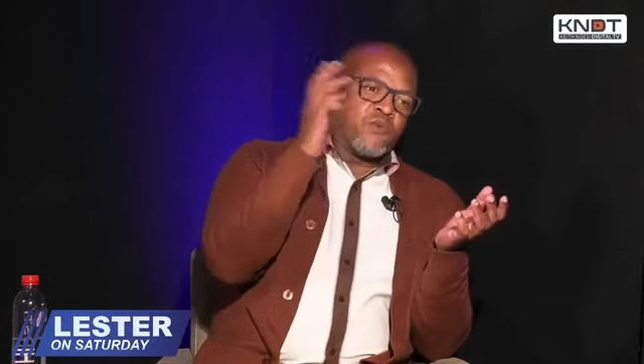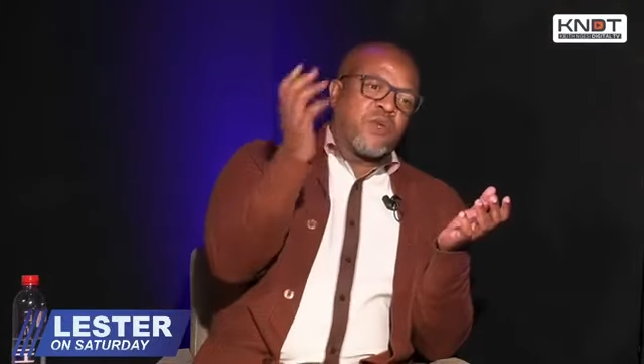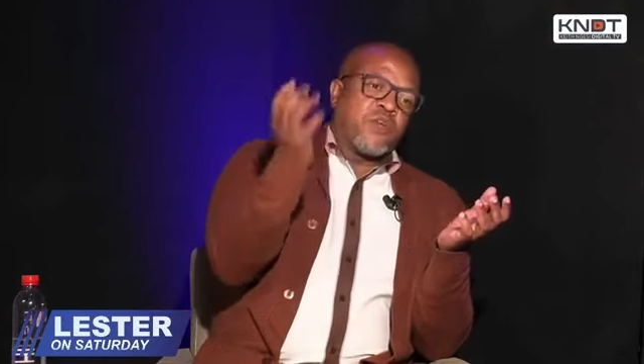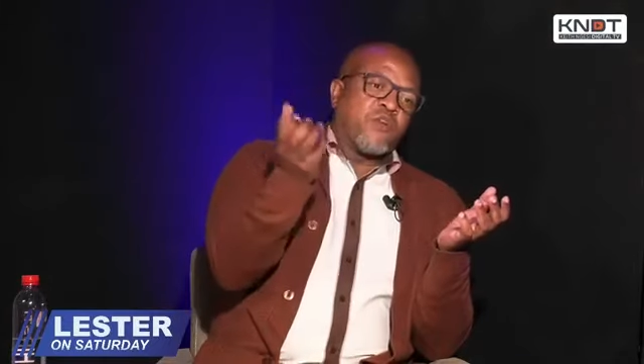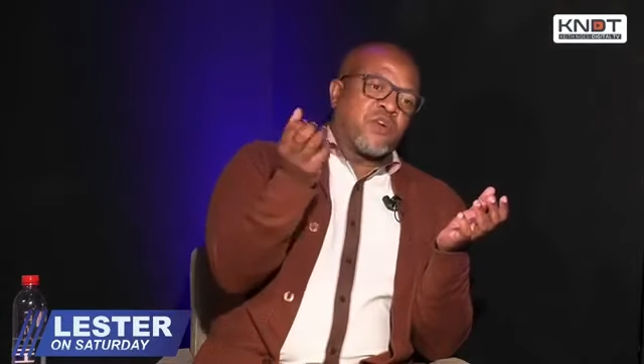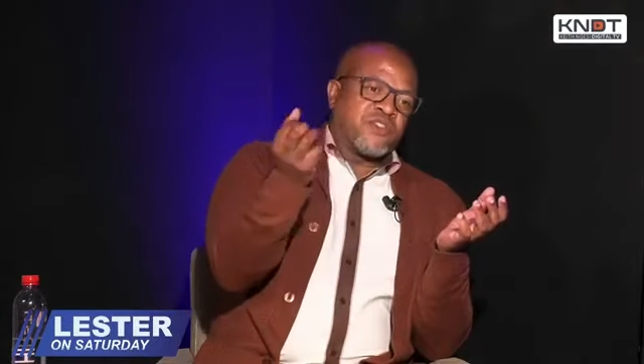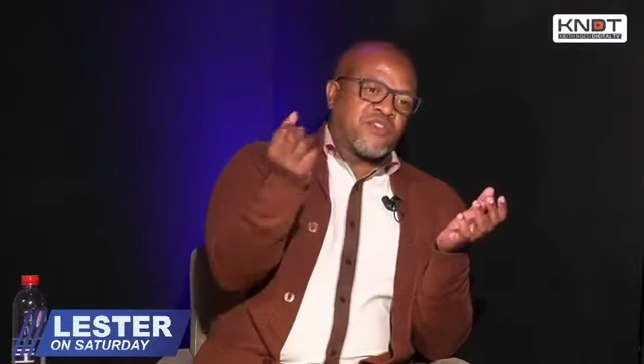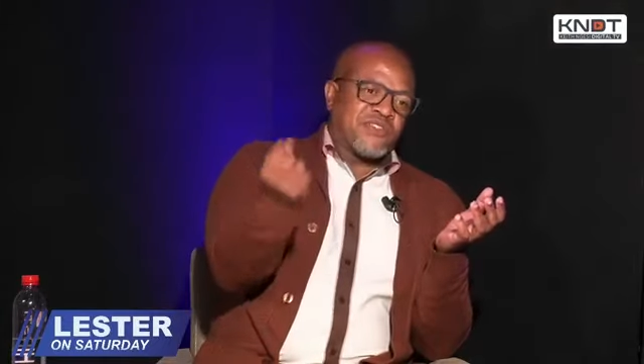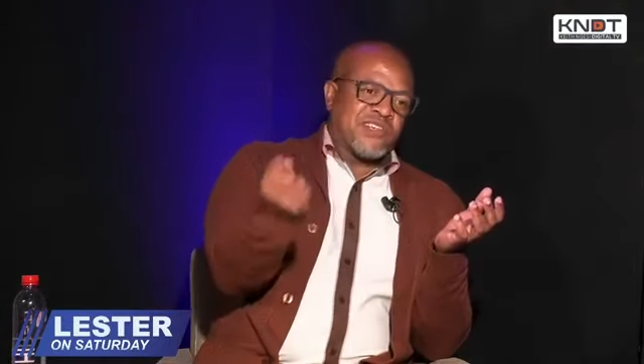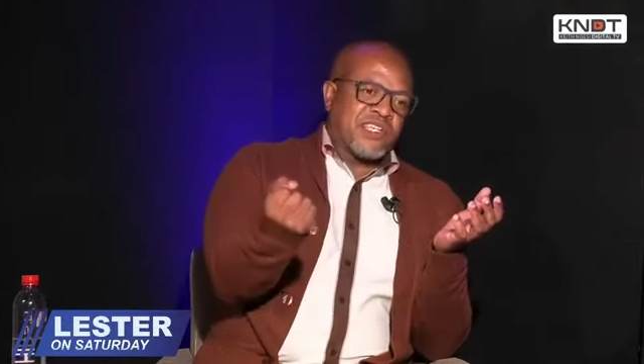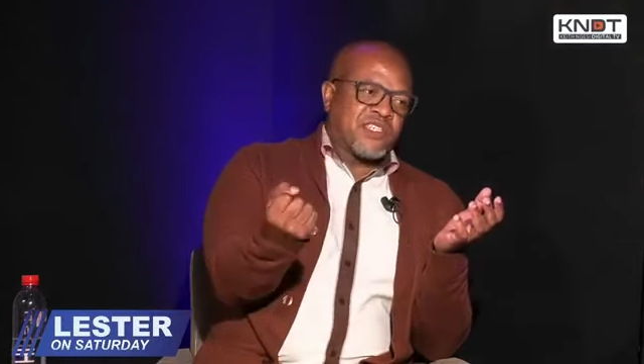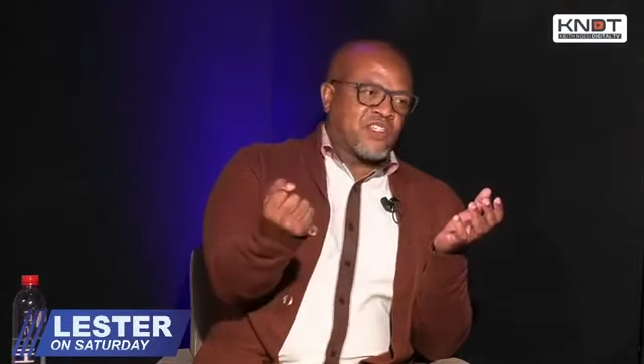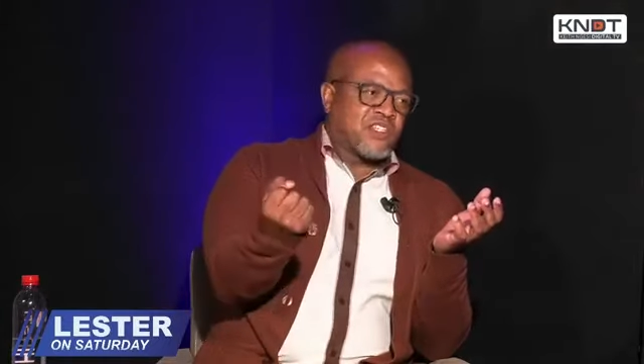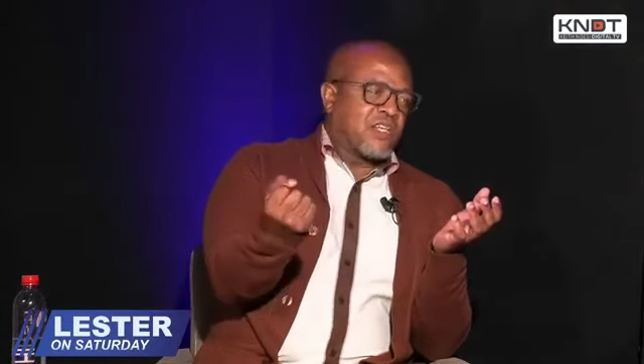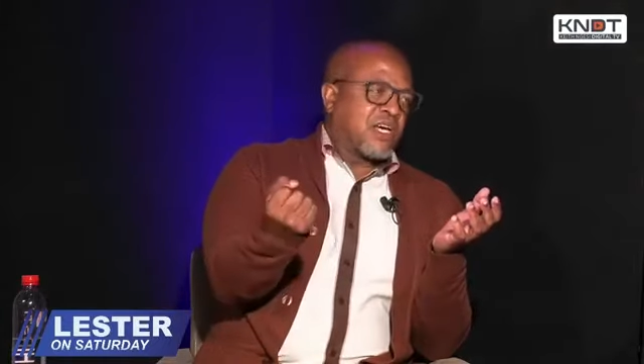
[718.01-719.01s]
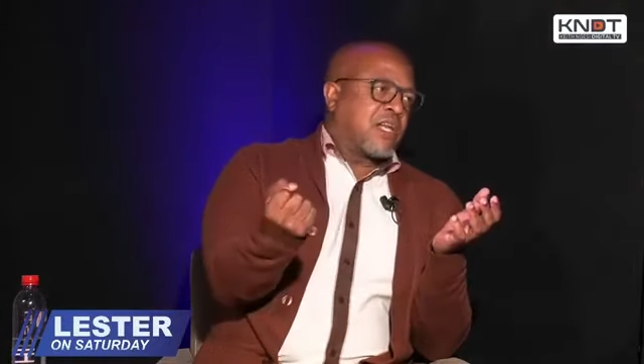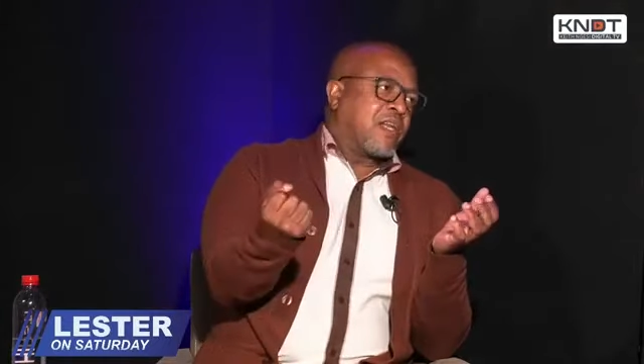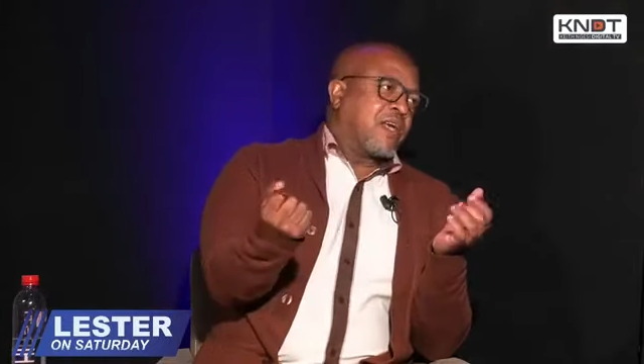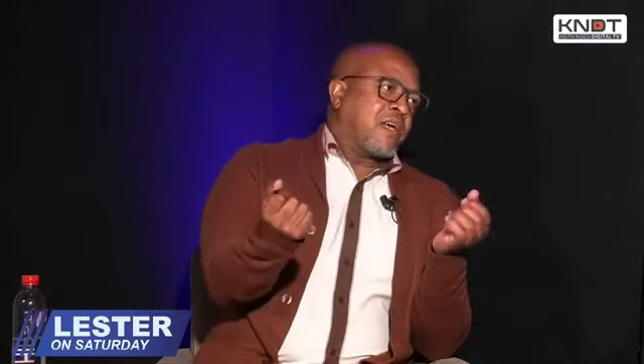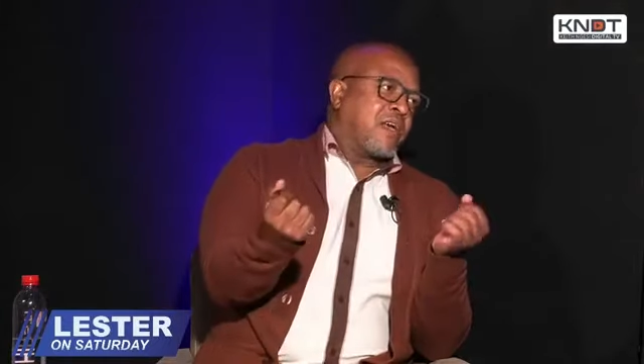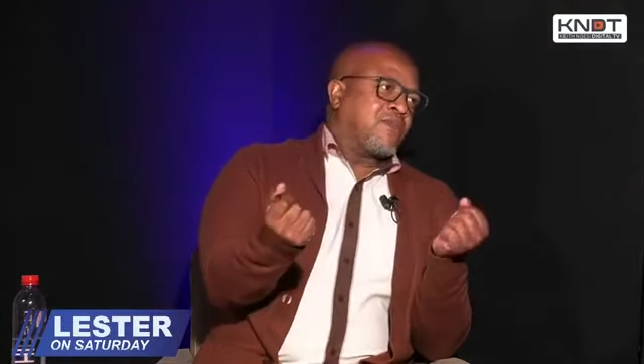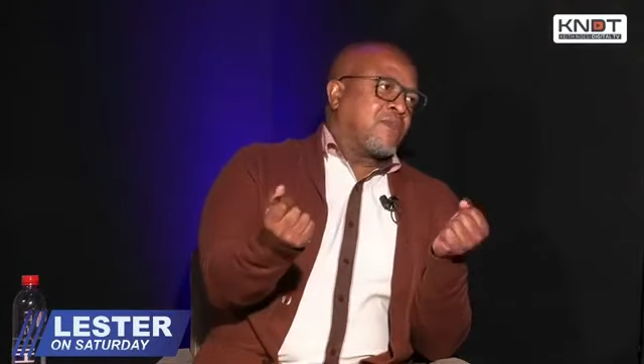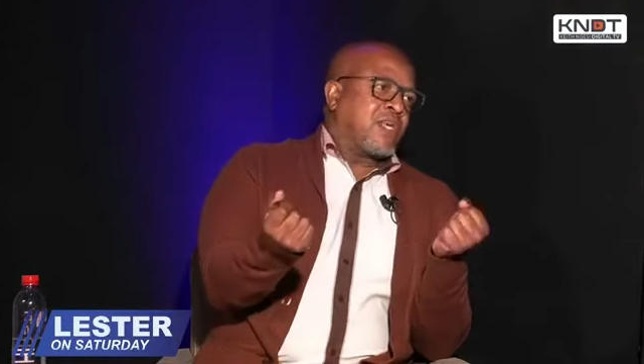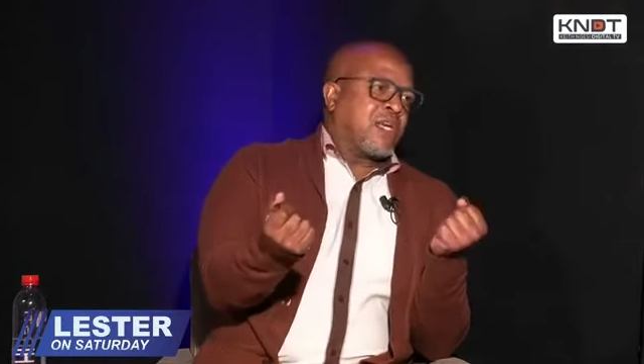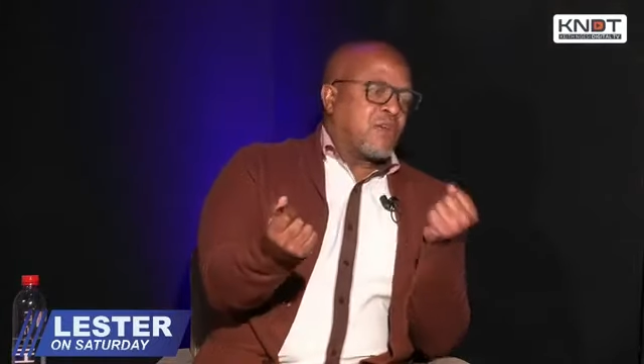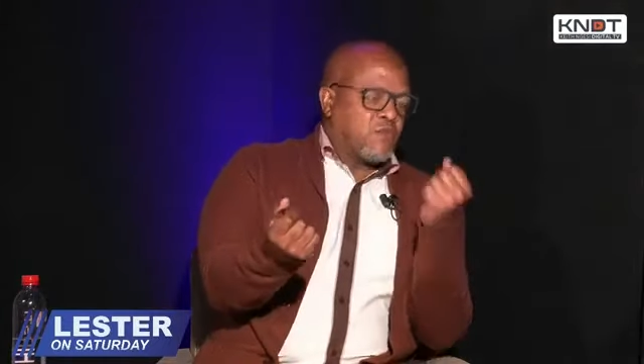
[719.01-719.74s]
know as traditional, and then